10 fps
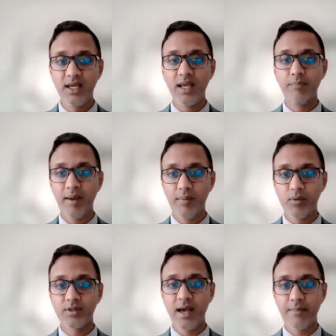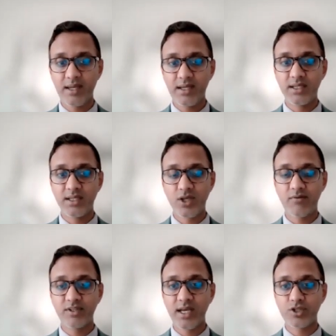in people with diabetes. So if
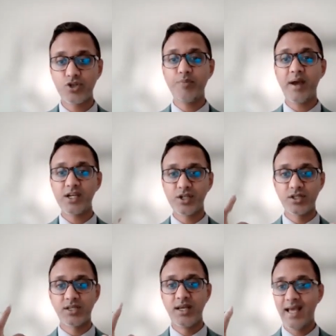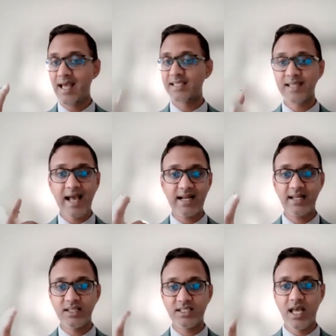you take two patients, exactly
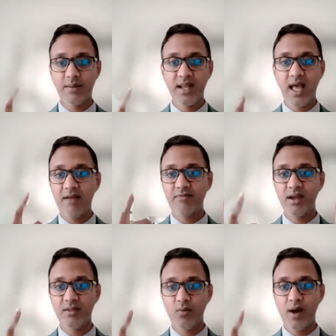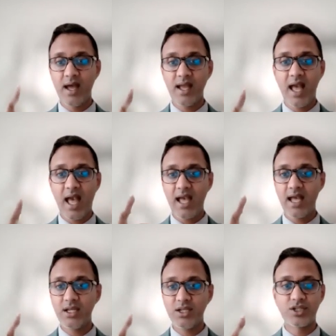the same in every other way,
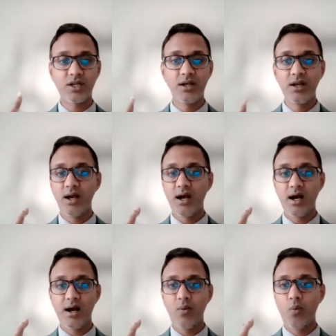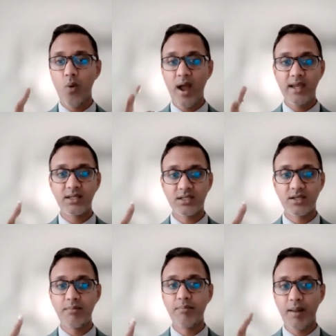age, uh, weight,
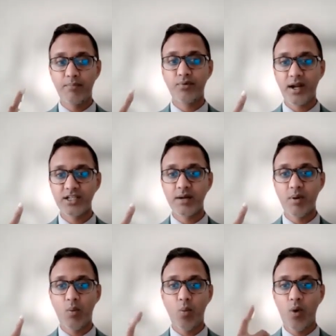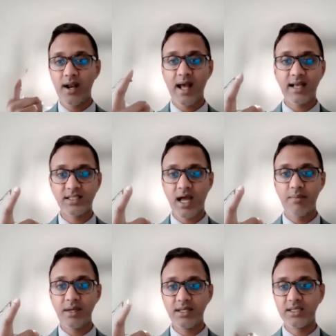blood pressure, but one has
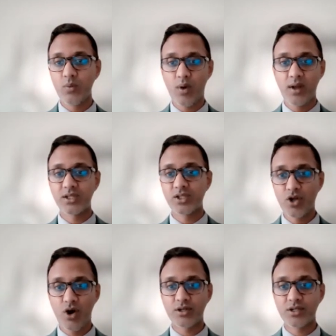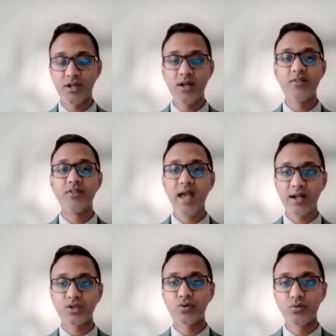diabetes and one does not, the
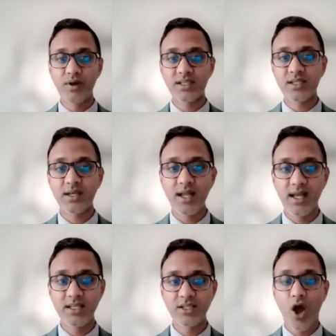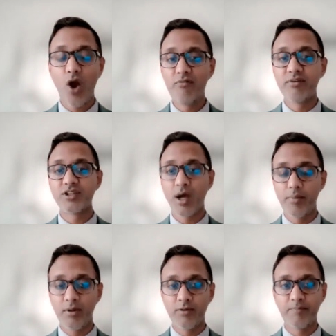actual risk is over
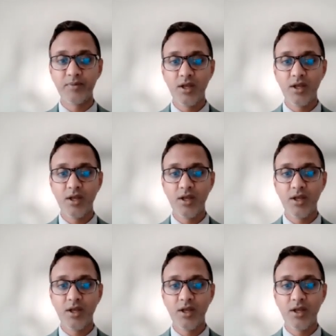double